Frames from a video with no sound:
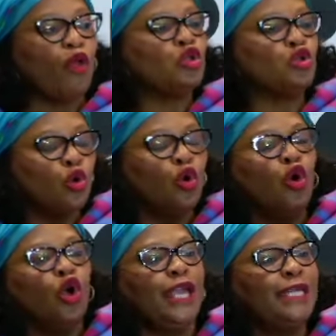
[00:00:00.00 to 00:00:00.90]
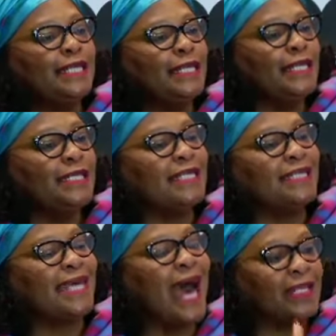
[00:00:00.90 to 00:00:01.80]
So it
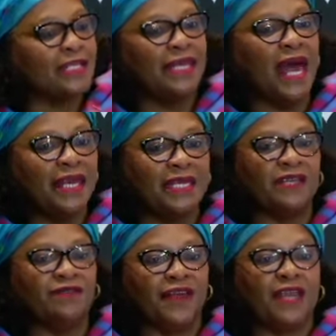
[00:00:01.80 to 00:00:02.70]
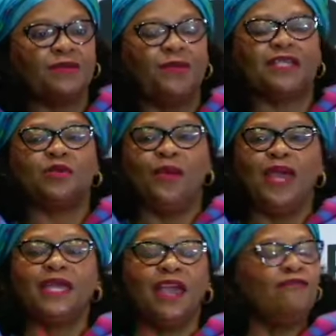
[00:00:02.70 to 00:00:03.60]
is that narrative that must
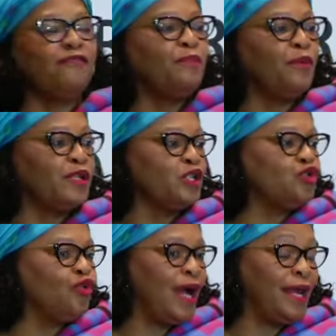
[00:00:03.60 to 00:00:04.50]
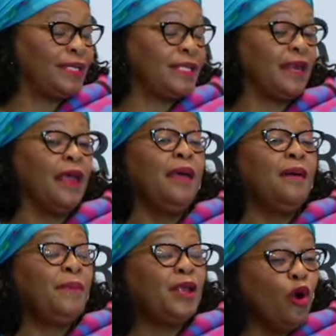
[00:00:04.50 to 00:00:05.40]
make everybody to understand.
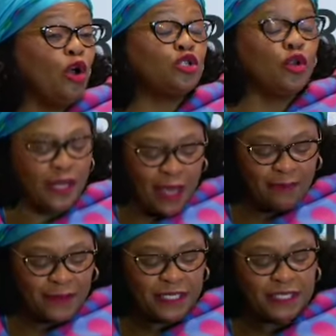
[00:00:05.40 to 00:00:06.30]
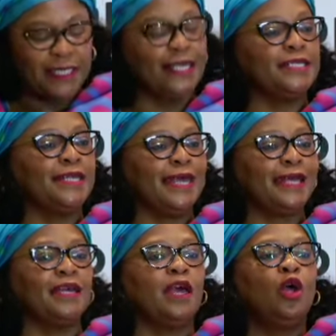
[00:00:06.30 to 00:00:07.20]
But also the appreciation
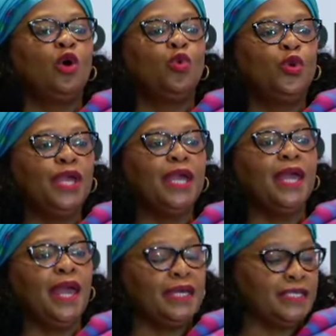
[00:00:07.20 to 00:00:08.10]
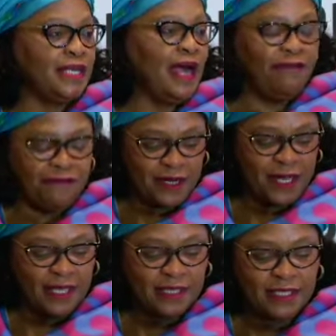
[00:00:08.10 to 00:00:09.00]
that we as
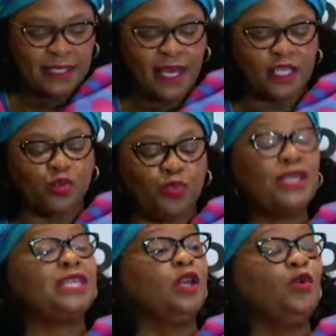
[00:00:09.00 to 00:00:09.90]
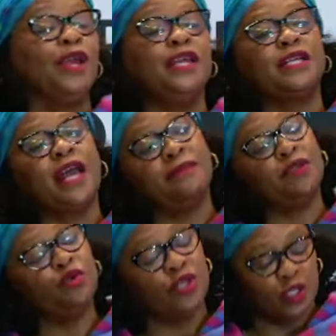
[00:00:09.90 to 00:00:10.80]
Africans, especially when it
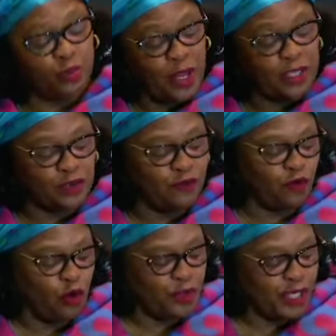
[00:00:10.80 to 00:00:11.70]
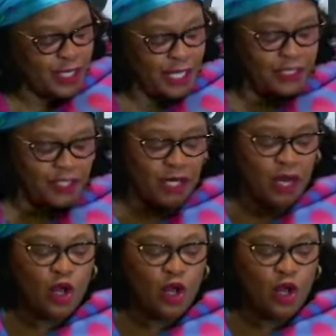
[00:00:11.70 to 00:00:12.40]
comes to the space of communication,